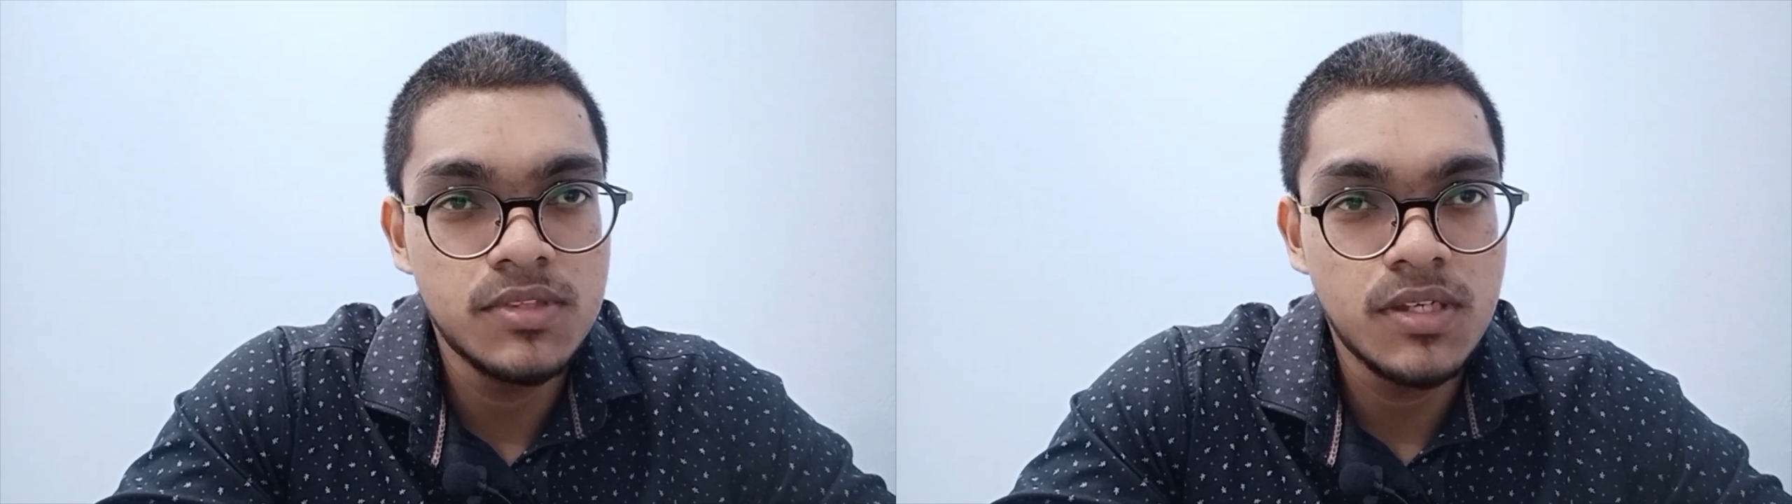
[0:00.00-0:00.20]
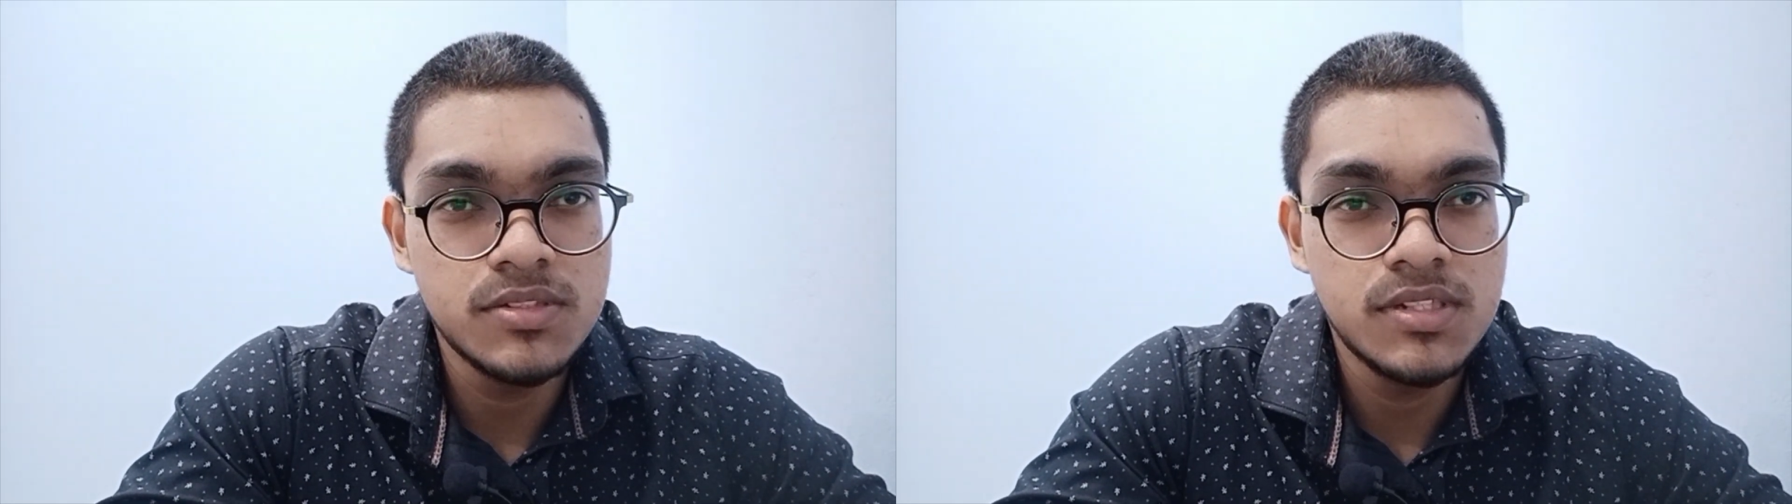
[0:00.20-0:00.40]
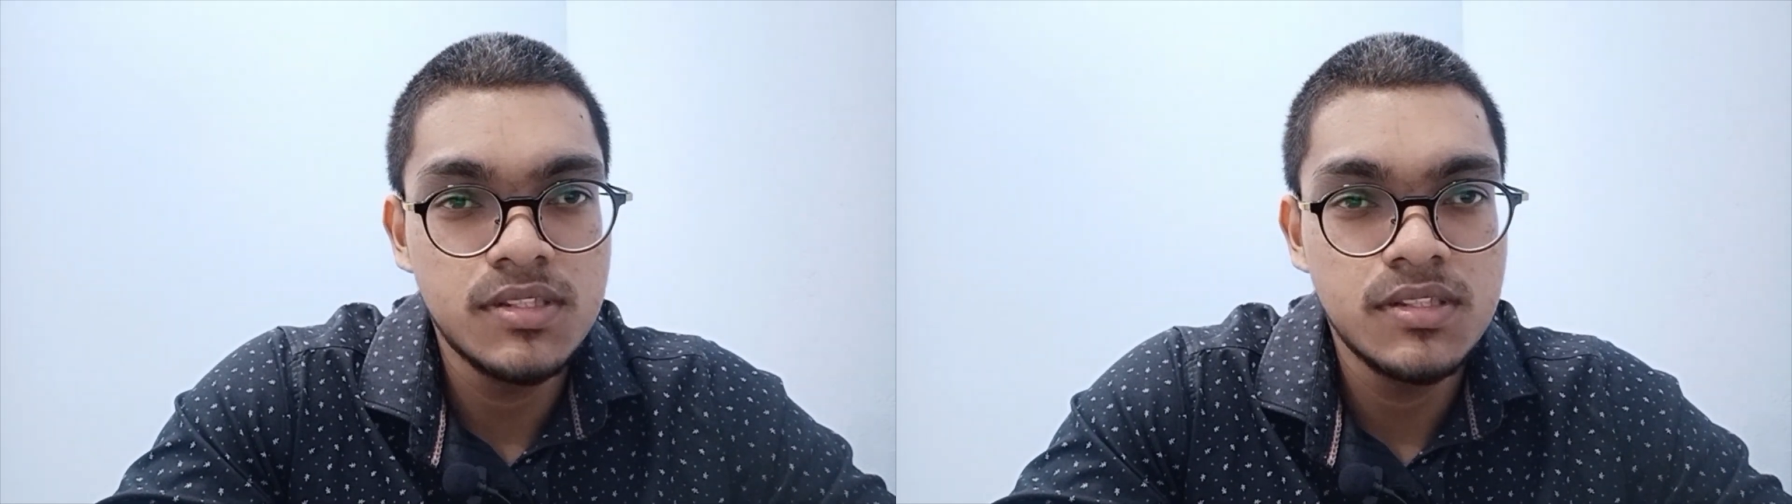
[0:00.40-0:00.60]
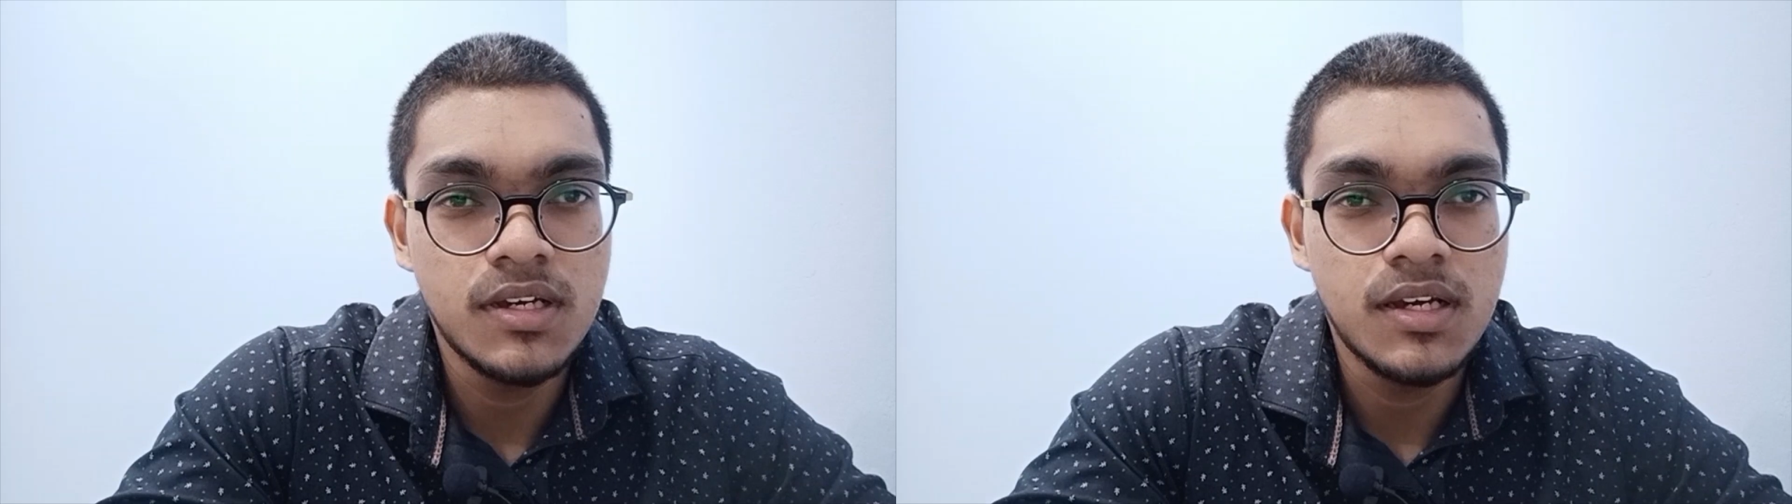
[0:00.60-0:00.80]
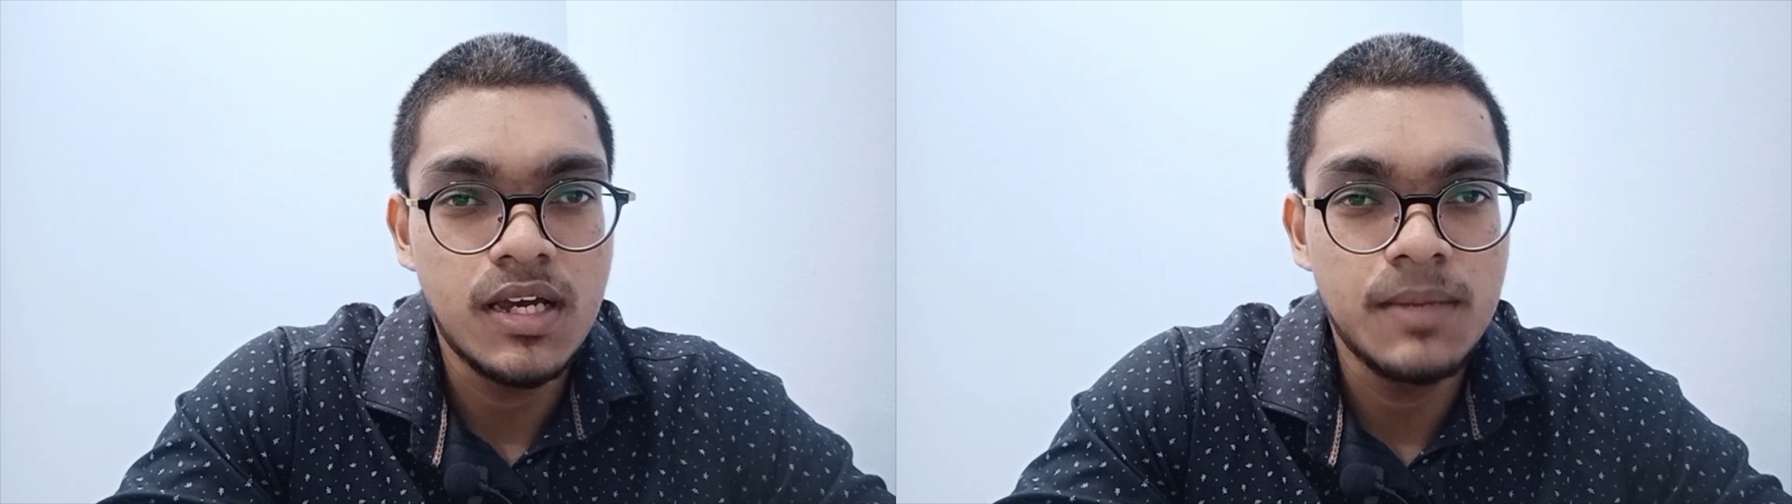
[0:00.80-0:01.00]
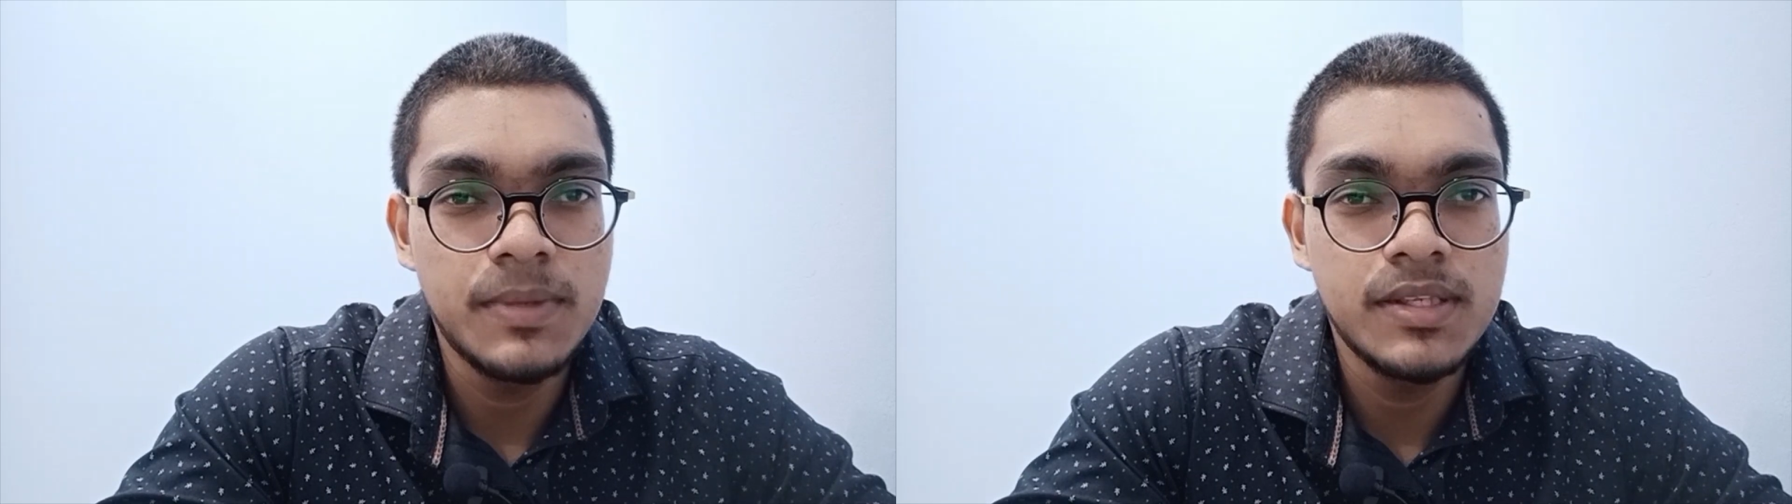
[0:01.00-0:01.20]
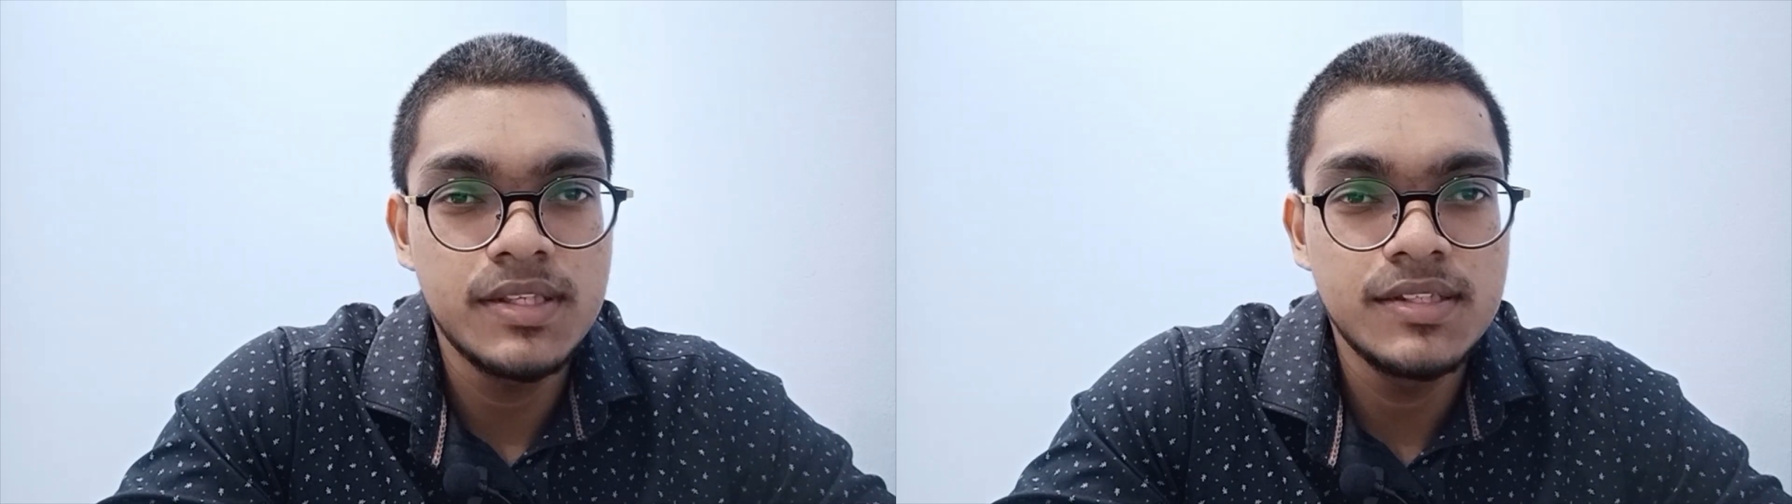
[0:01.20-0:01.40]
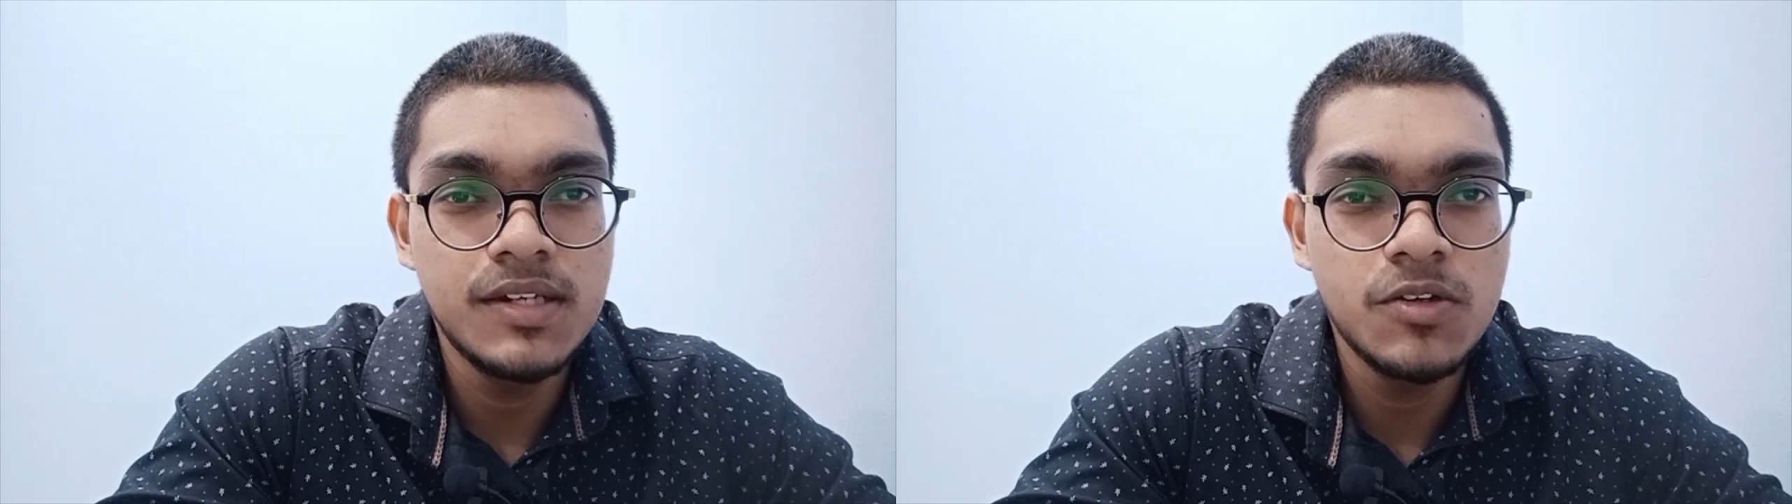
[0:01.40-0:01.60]

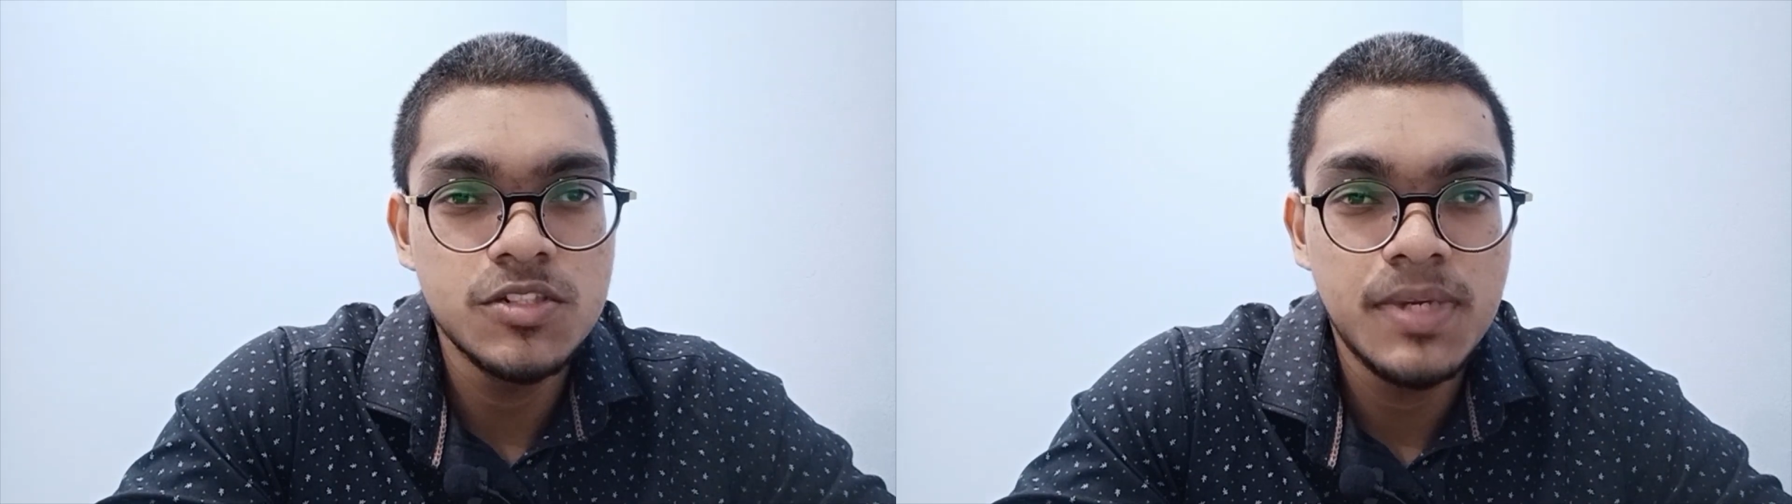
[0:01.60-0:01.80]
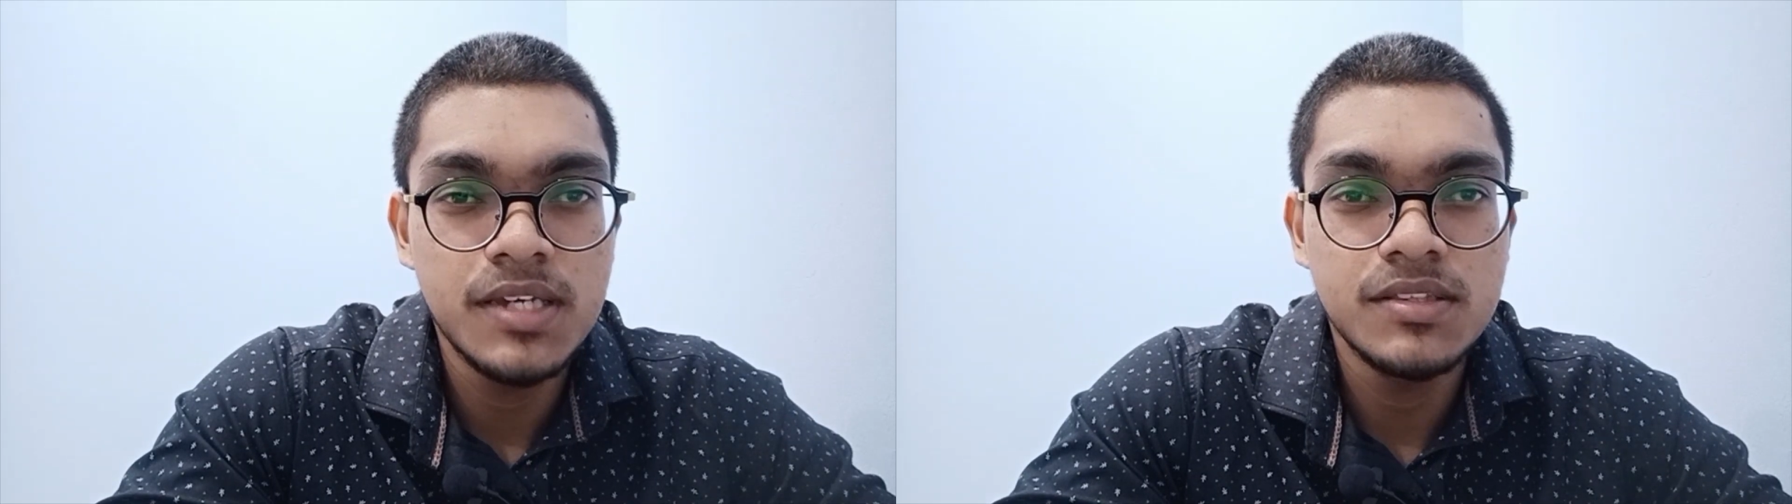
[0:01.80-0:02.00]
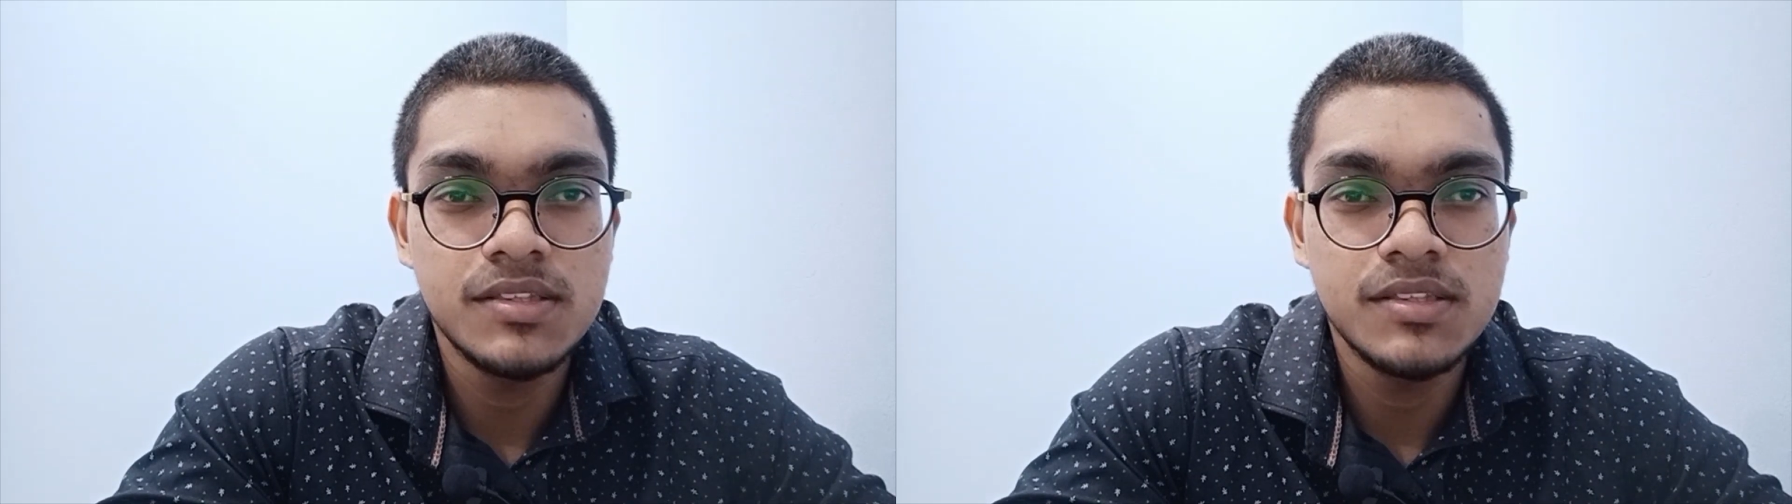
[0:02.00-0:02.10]
it goes back